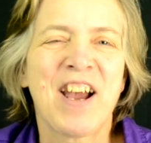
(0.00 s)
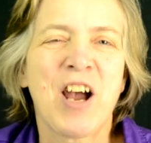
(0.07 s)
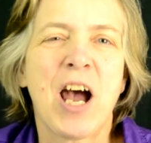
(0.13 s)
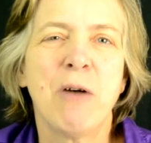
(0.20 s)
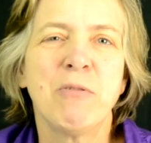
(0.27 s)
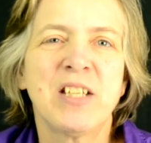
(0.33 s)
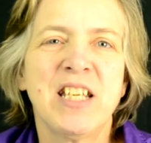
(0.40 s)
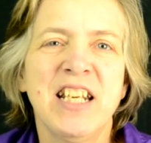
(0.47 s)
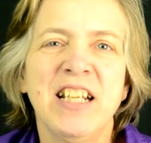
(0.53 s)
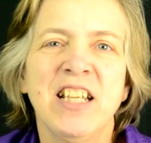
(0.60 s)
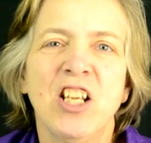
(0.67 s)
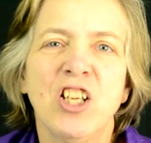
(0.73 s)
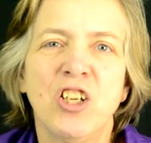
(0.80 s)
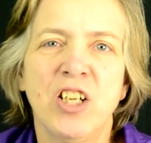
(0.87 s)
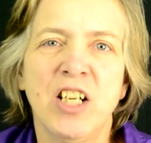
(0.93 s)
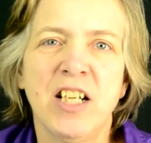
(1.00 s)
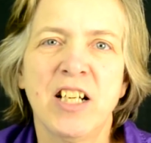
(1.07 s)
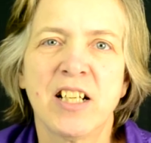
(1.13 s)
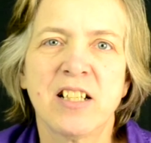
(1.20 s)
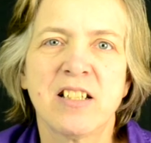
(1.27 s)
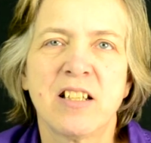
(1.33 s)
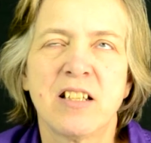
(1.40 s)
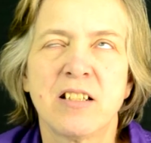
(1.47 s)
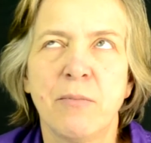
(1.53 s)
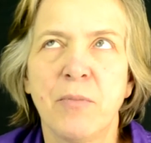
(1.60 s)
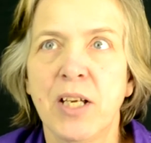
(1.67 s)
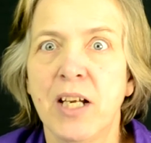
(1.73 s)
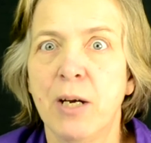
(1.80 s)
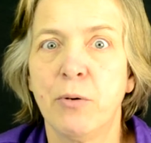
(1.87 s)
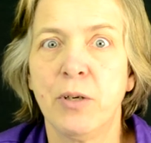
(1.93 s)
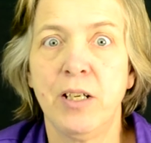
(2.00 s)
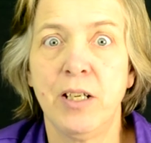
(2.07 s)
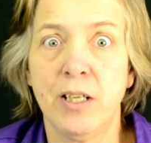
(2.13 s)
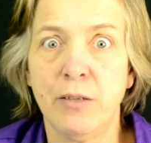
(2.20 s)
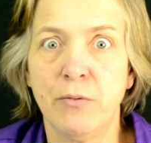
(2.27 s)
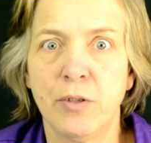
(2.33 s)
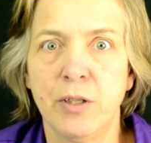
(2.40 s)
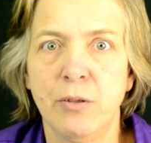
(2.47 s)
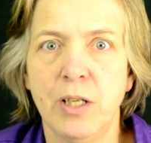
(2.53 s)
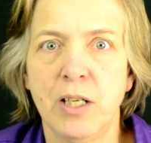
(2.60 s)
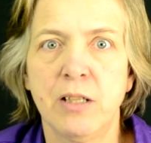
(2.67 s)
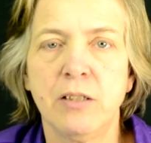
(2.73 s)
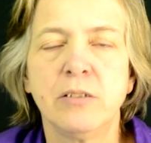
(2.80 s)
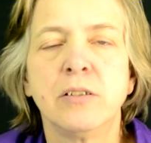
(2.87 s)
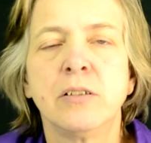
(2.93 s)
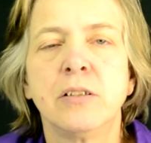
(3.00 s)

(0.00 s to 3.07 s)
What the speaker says: I was getting the little hugs, something I would never do now.